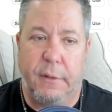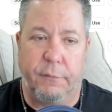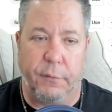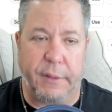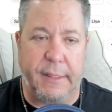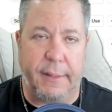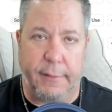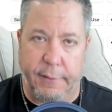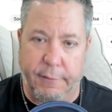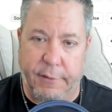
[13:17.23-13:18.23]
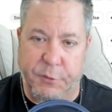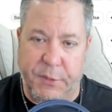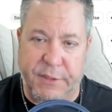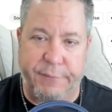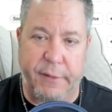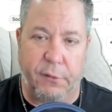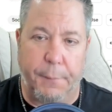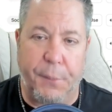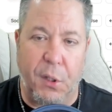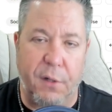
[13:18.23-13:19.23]
We're getting a specific or a
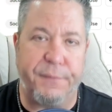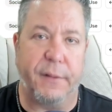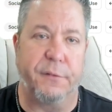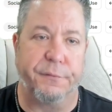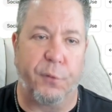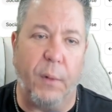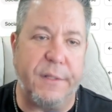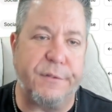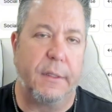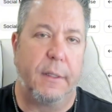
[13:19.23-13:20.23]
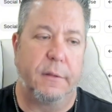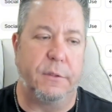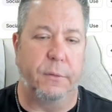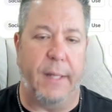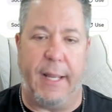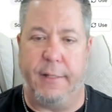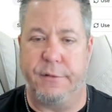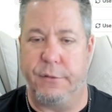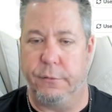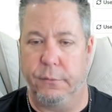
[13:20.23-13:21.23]
perfect voice to
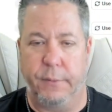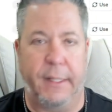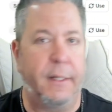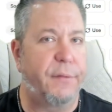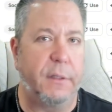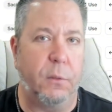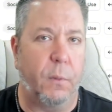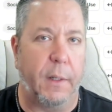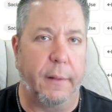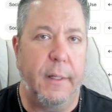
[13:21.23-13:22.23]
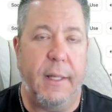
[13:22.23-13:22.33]
add to anything you want.